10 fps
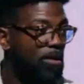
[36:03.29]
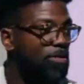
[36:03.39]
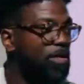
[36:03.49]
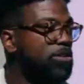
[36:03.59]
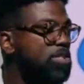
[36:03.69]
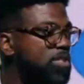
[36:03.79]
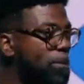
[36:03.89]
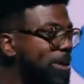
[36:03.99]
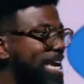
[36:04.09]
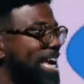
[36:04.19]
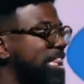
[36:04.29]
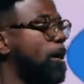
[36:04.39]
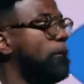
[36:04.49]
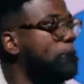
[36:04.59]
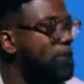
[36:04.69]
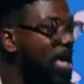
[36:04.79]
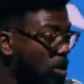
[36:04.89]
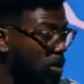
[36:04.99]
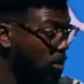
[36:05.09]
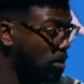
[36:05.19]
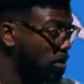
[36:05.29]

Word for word: there's somebody in the middle